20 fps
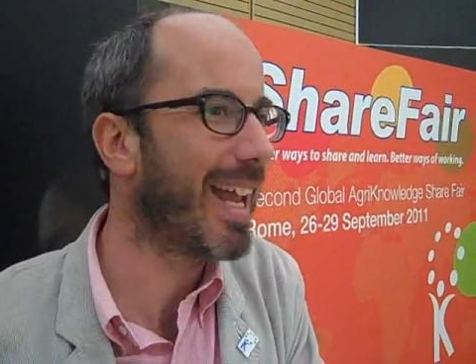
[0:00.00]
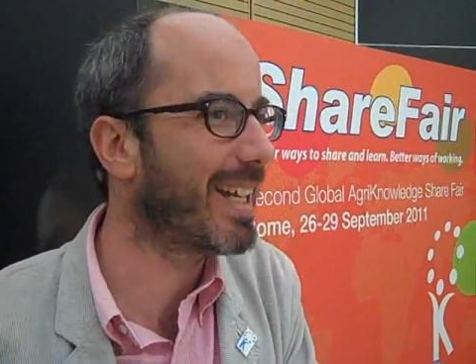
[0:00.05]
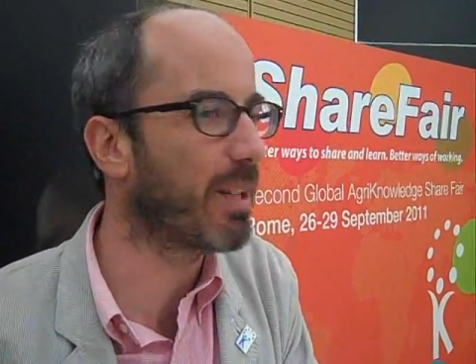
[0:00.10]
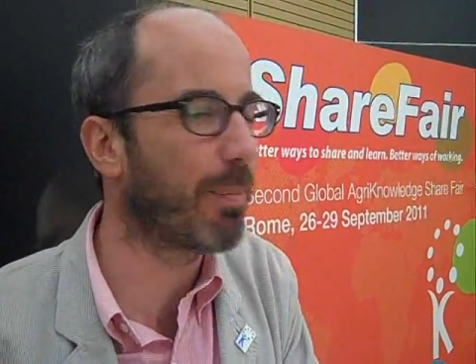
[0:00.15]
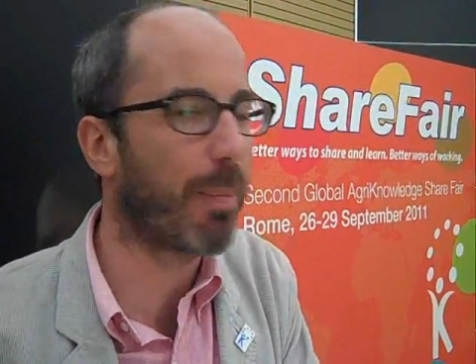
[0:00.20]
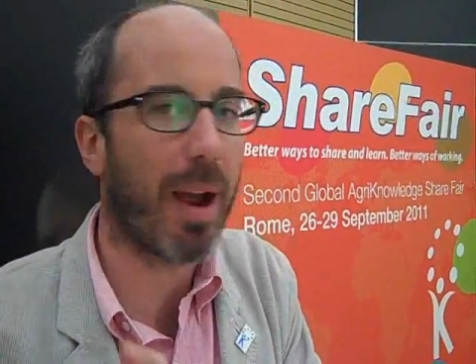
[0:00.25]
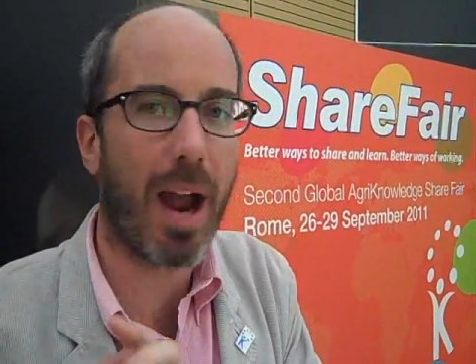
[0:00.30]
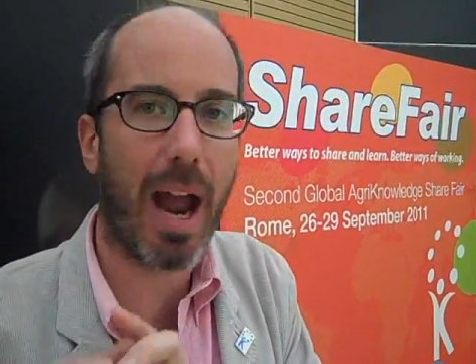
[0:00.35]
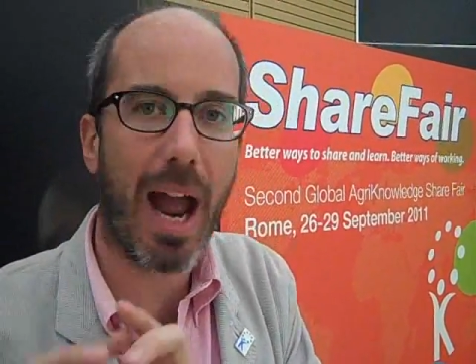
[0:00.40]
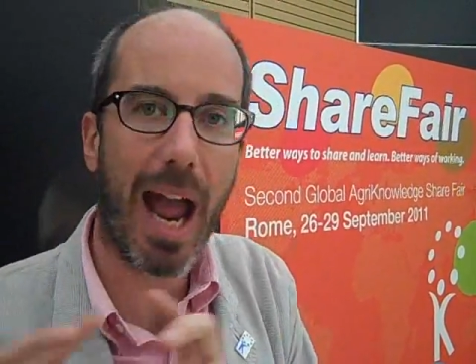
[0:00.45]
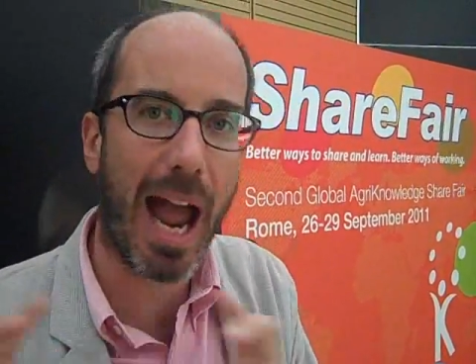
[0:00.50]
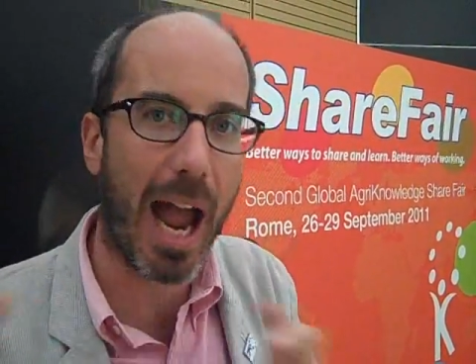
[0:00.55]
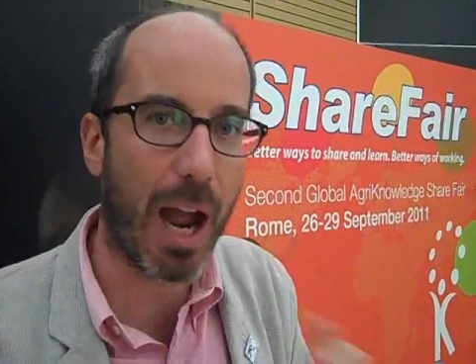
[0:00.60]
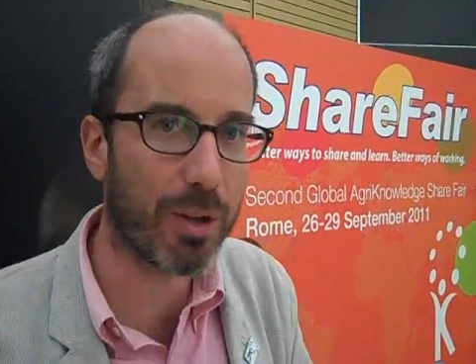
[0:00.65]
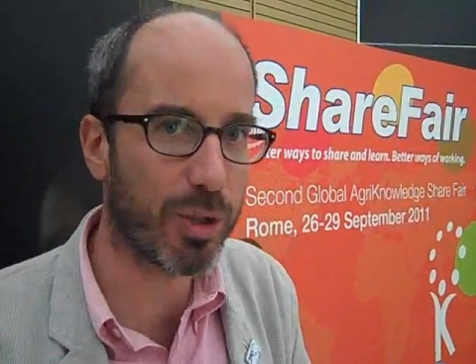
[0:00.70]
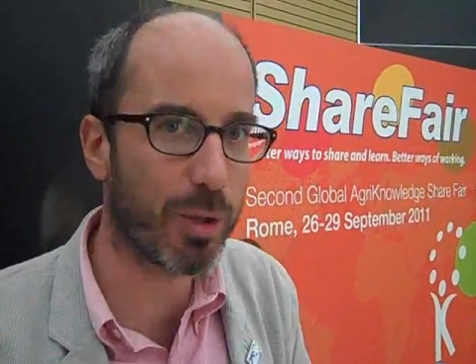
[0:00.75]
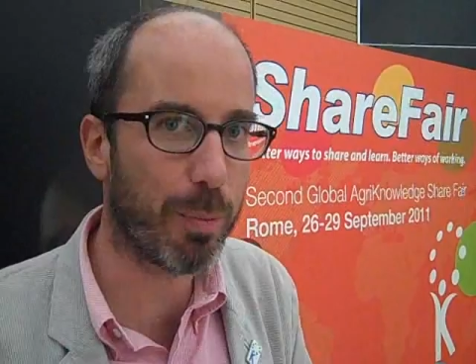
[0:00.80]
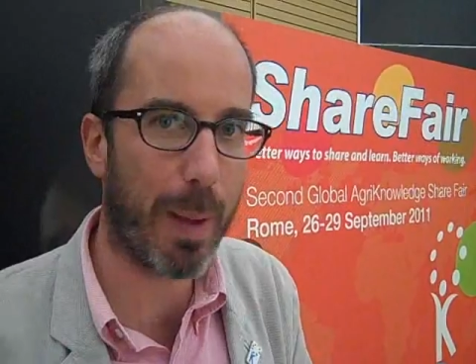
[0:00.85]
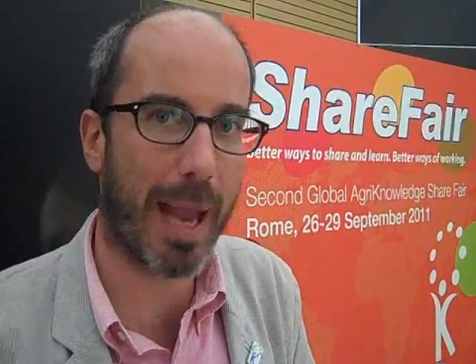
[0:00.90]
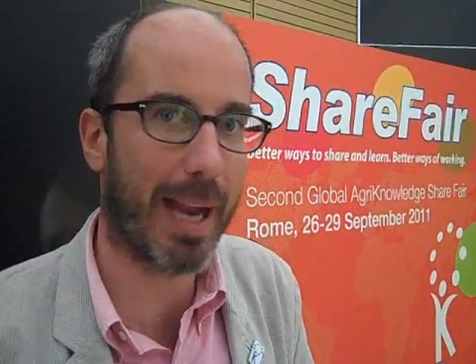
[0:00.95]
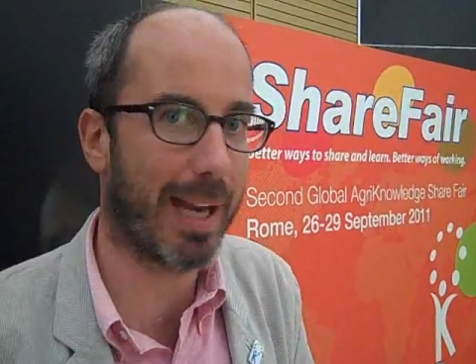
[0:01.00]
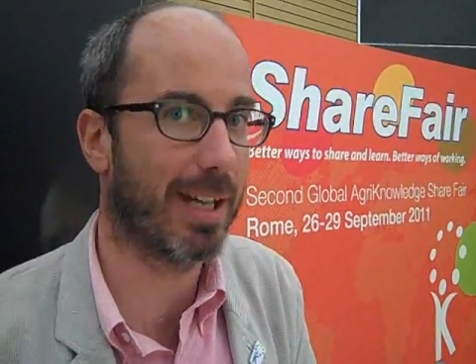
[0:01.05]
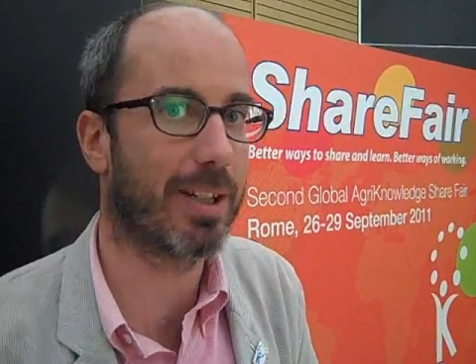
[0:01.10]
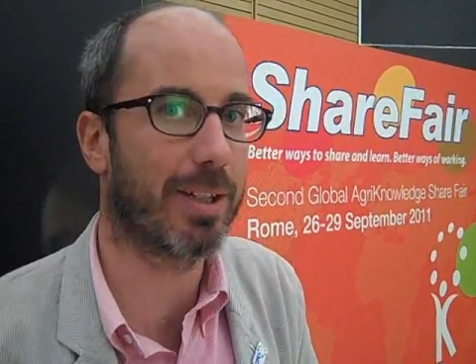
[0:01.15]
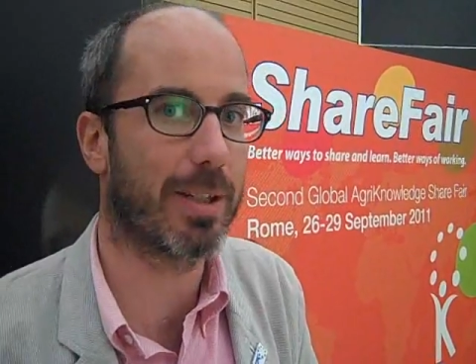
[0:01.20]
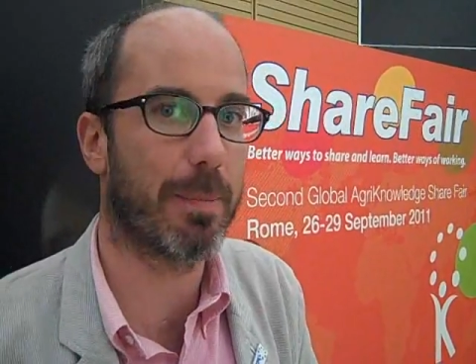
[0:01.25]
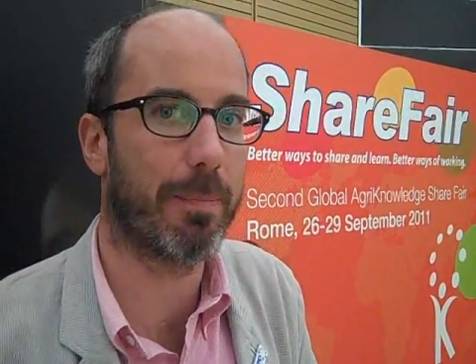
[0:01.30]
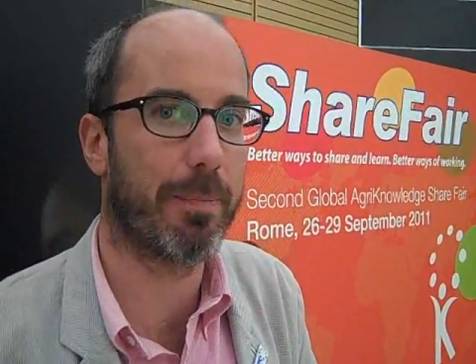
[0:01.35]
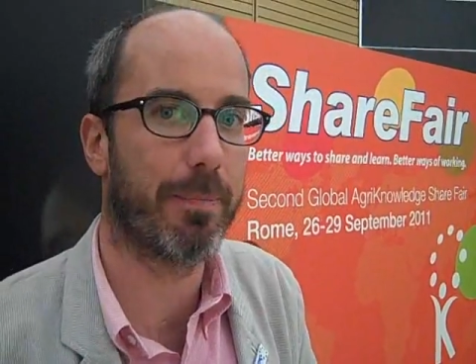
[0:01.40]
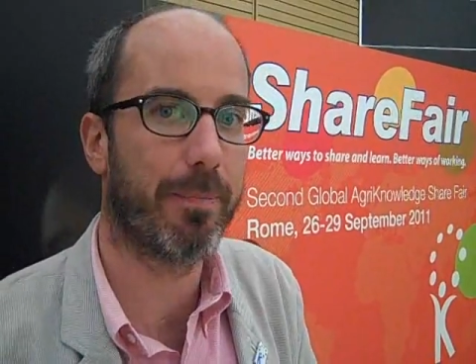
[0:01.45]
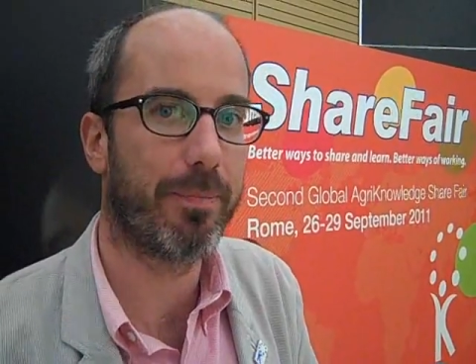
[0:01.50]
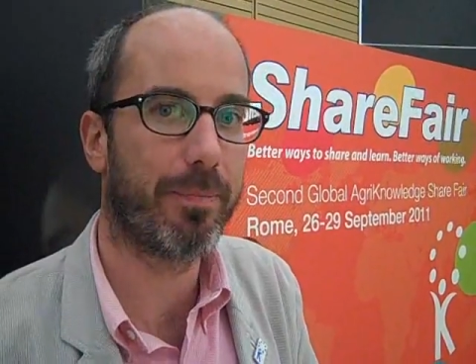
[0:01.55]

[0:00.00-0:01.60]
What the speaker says: It's about how do you package them.